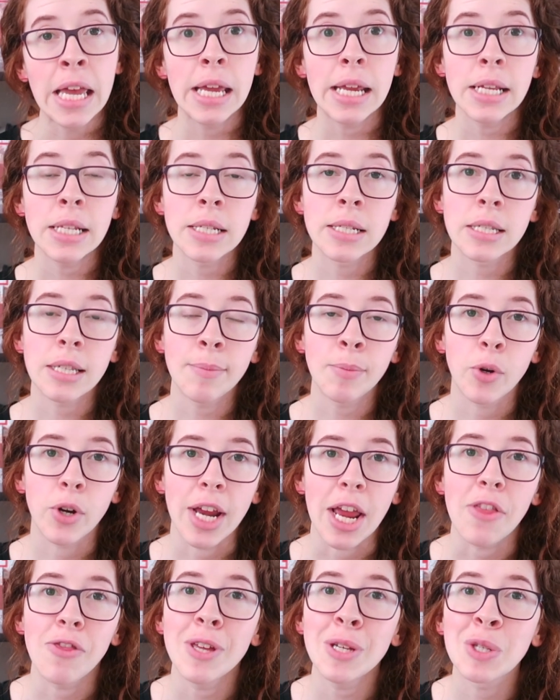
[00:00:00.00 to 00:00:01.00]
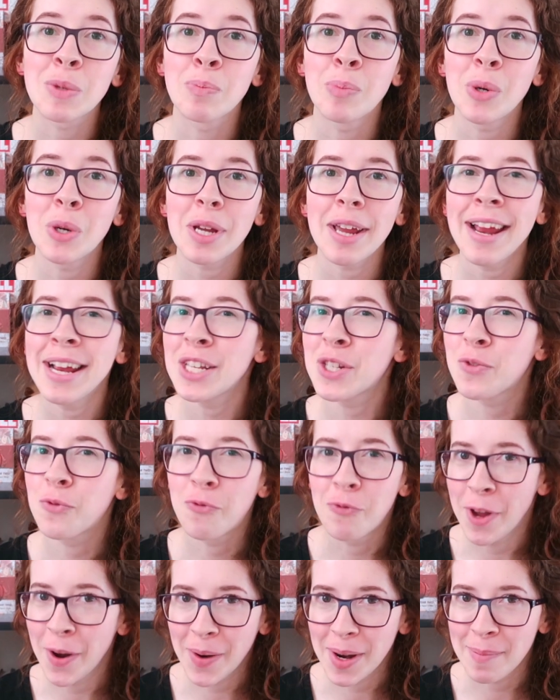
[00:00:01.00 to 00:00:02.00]
In summary, this book is
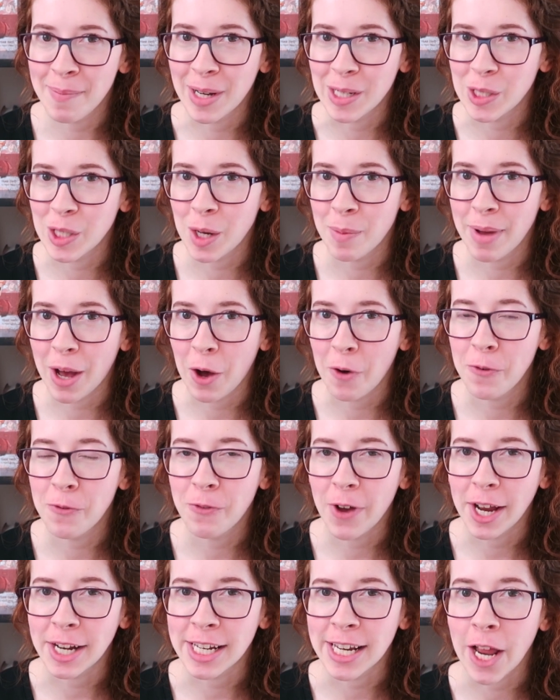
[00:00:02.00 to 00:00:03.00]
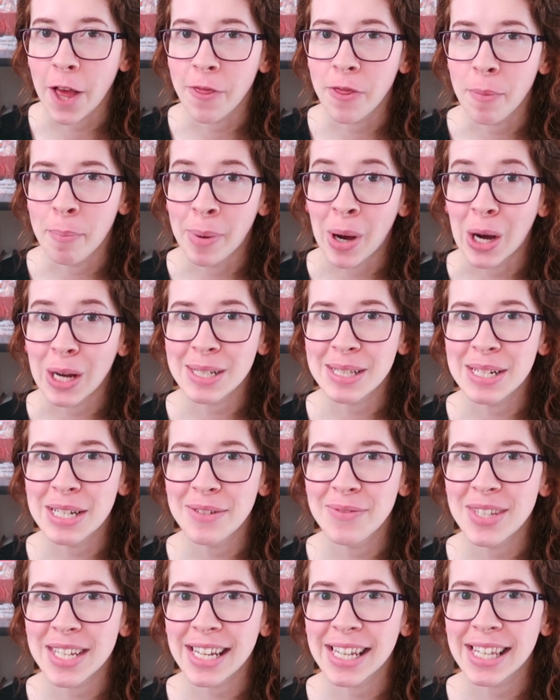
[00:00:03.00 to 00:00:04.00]
very much about finding the
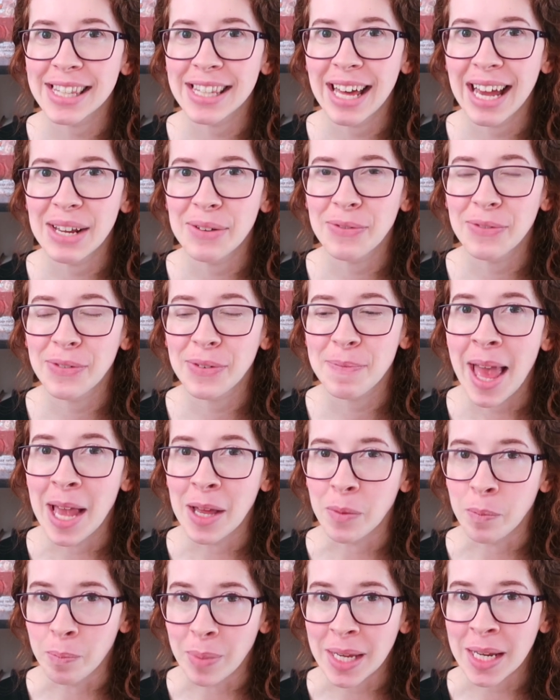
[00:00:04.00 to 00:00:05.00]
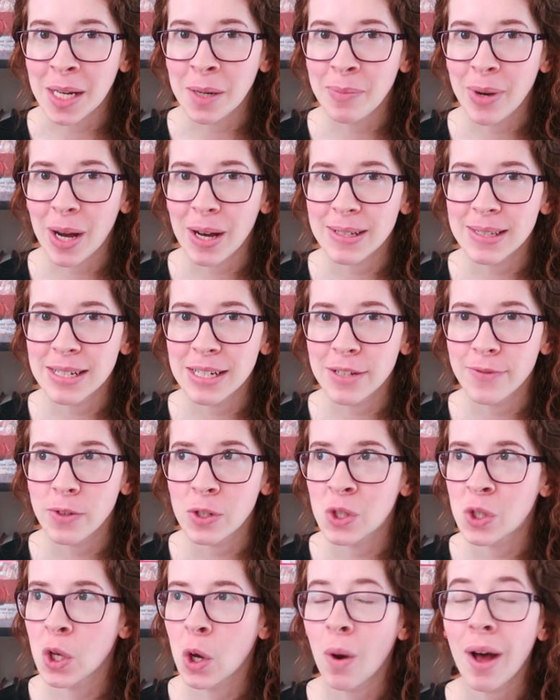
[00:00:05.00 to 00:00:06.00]
positives in life and being positive,
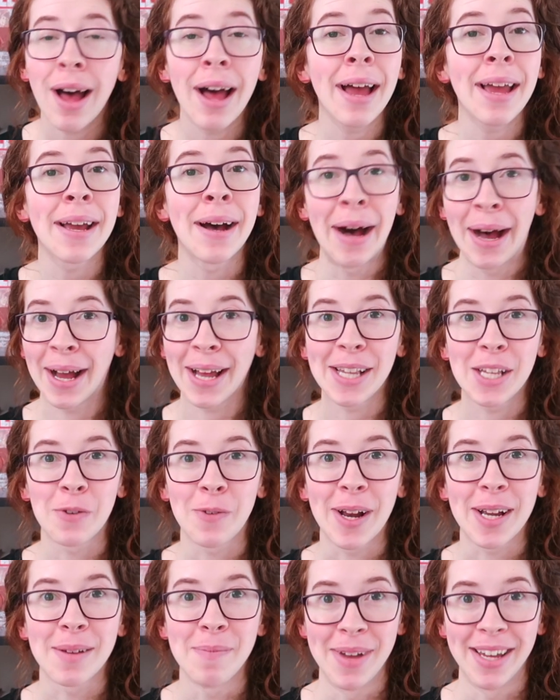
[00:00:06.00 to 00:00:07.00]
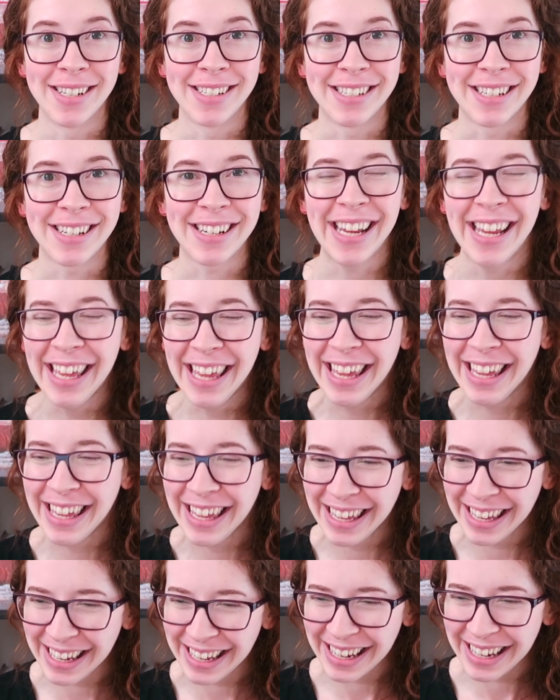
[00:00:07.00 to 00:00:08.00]
so I highly recommend it.
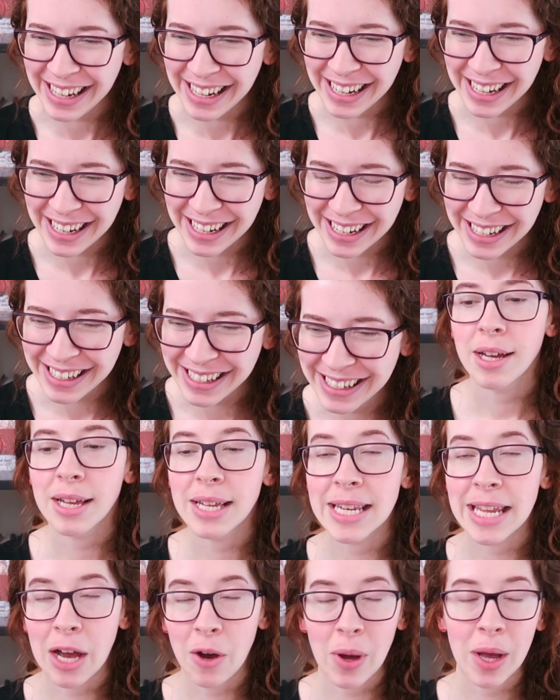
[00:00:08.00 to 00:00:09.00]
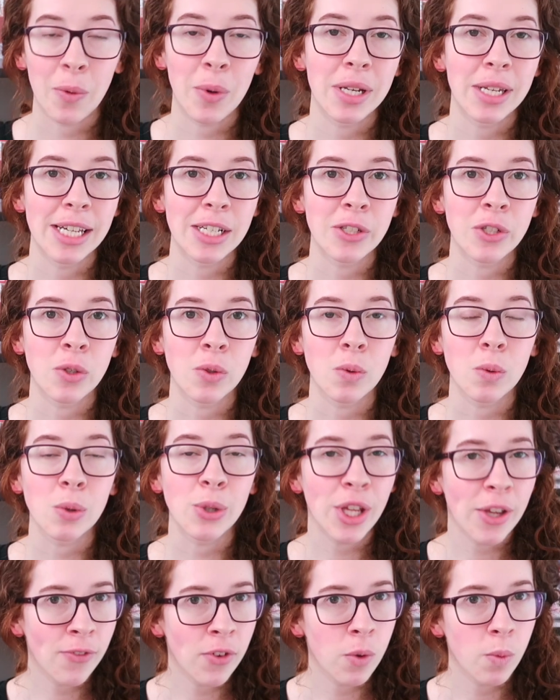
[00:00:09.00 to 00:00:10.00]
Now, I would like to
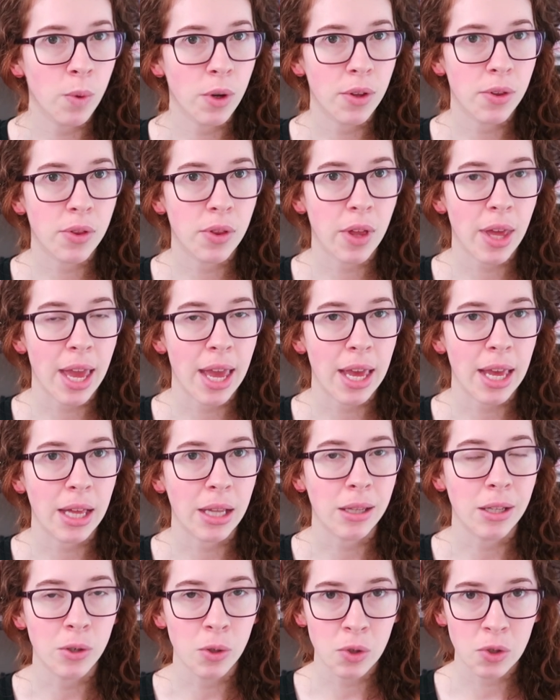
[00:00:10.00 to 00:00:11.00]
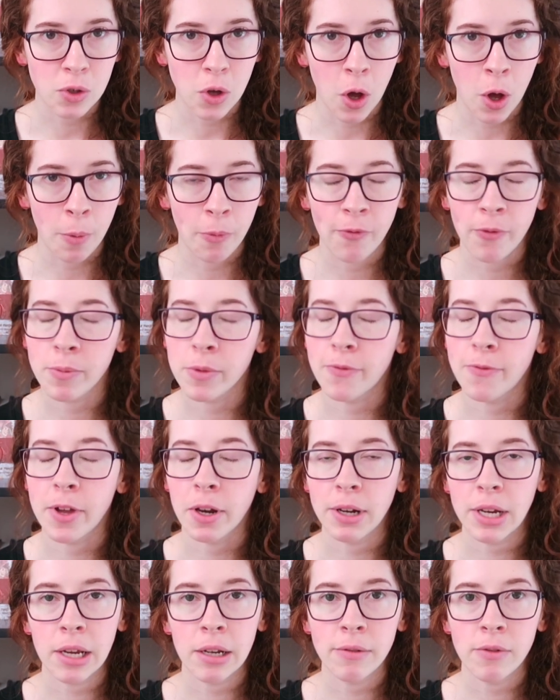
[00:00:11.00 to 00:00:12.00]
leave you with a little song from the
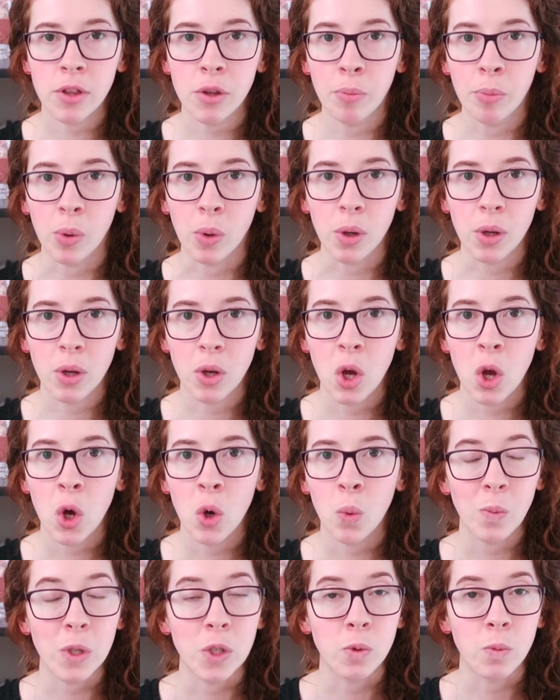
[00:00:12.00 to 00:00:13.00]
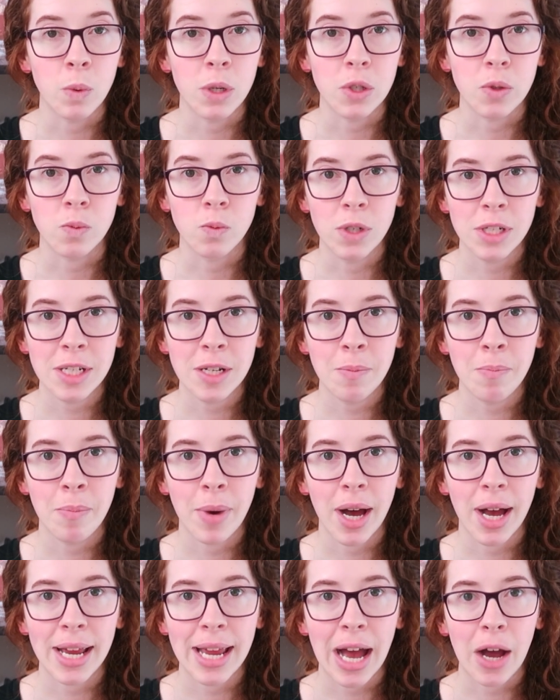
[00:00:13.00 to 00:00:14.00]
very end of the book, which was written
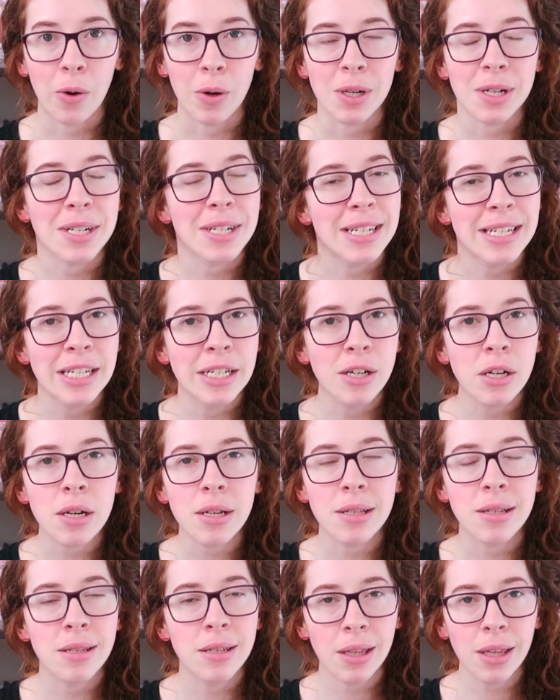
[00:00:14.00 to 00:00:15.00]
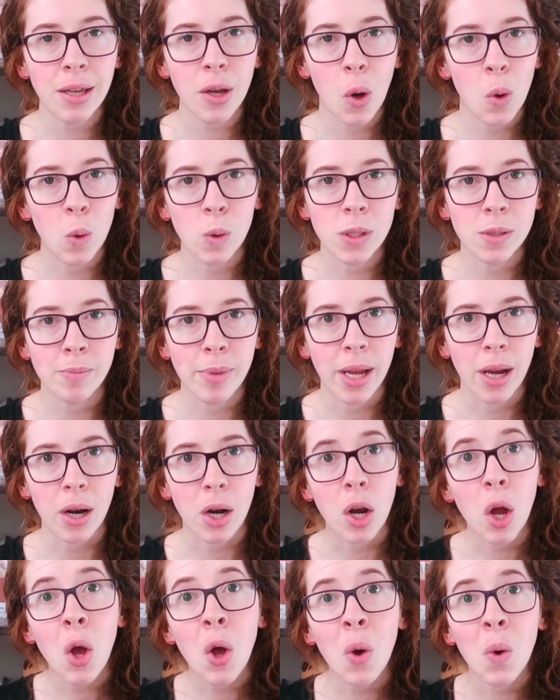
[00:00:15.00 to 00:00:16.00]
by our dear silly old
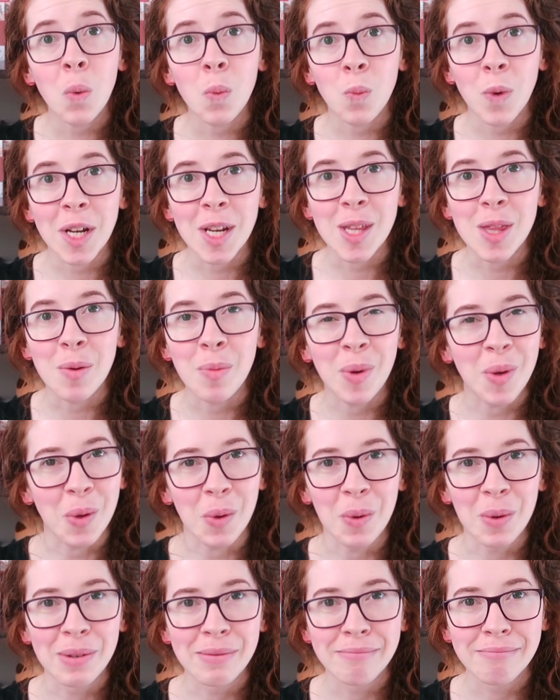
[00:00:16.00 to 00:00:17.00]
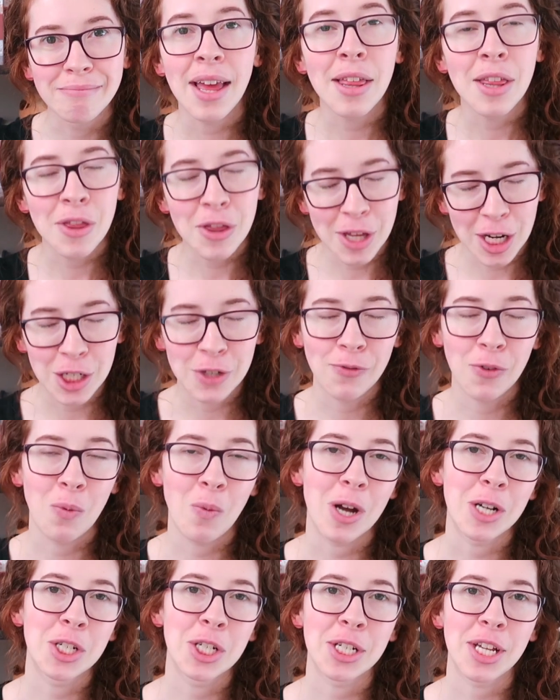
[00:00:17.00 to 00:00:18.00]
bear, Winnie the Pooh. Thanks for
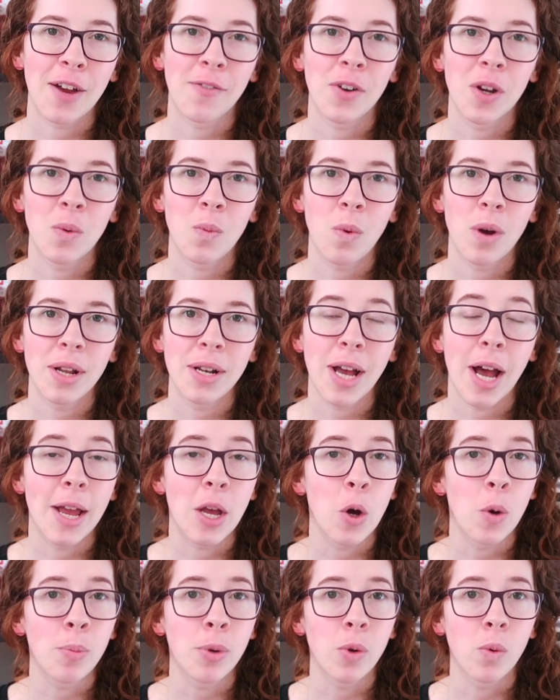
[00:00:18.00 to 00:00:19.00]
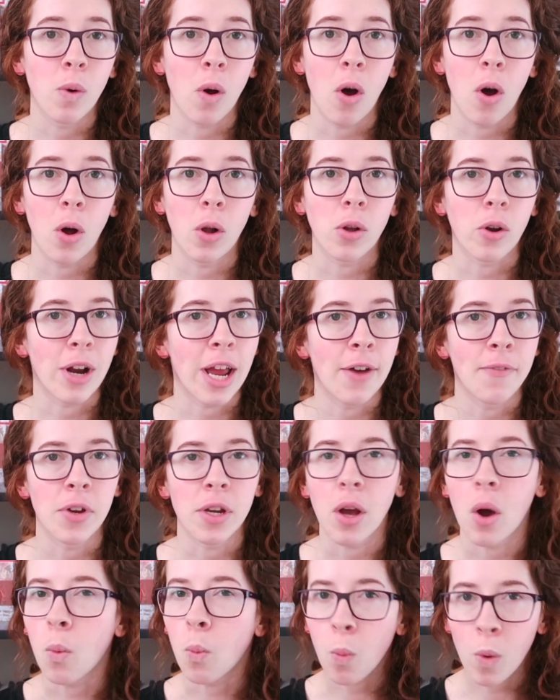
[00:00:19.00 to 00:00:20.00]
watching, everyone. I hope you all are
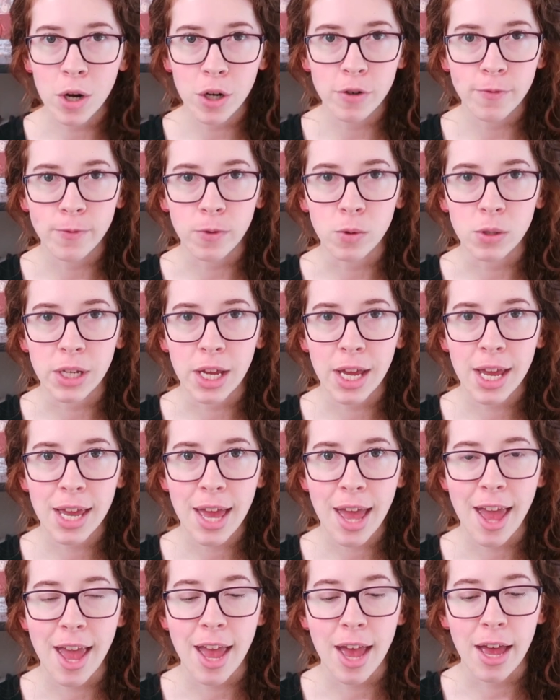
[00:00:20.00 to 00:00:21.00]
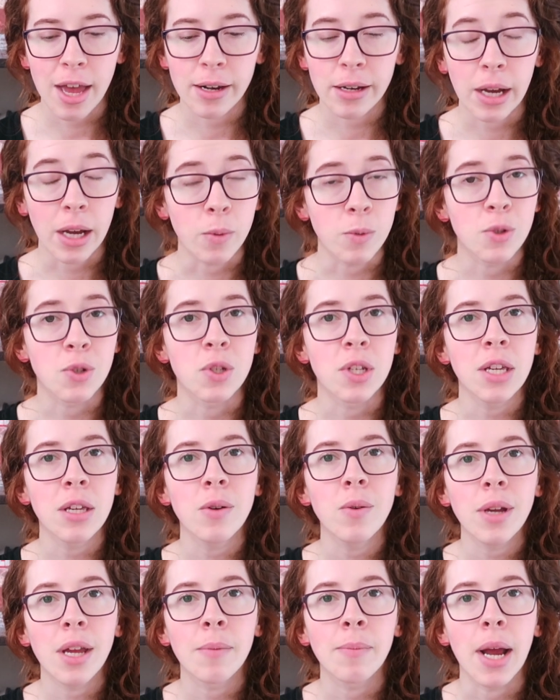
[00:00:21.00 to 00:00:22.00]
having a wonderful day, and I will see
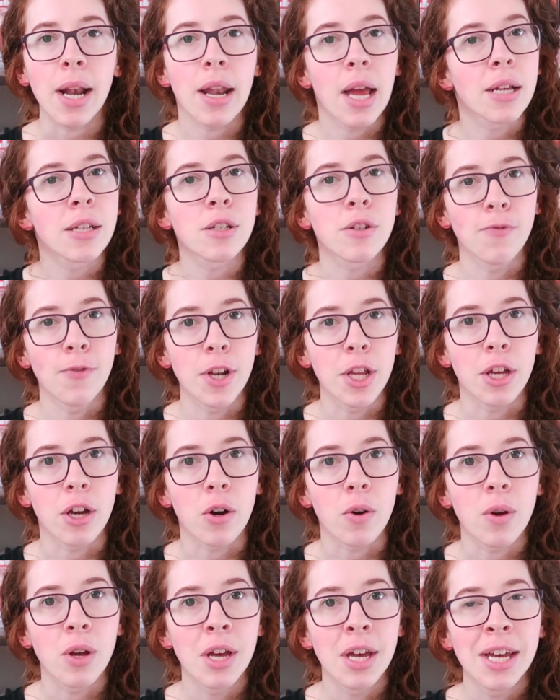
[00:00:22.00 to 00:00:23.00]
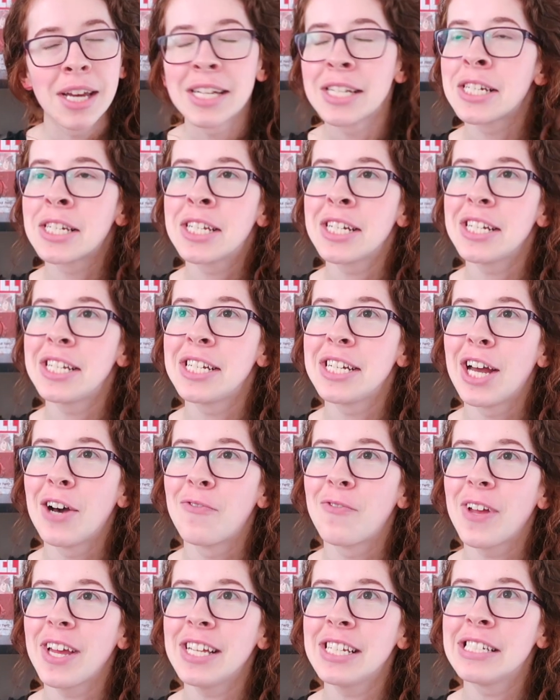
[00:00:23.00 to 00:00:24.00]
you in my next video.
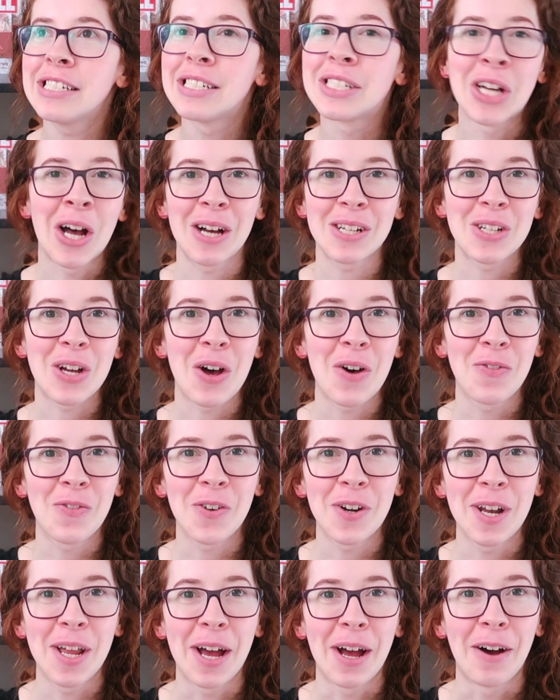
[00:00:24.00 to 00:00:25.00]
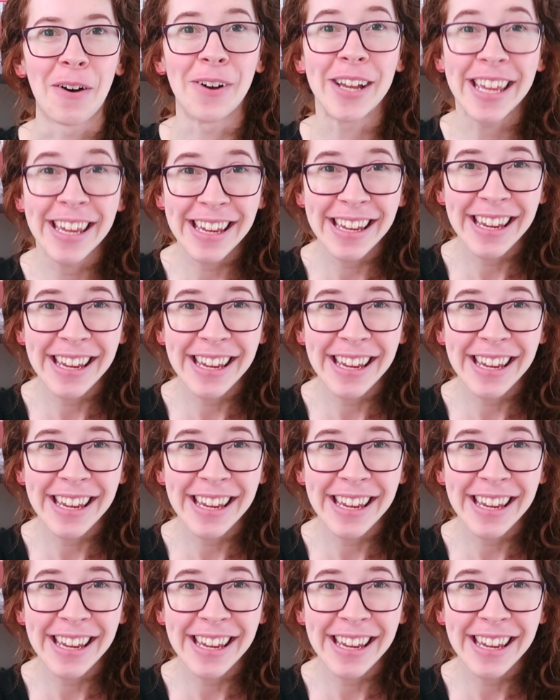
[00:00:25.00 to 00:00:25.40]
TTFN, ta-ta for now.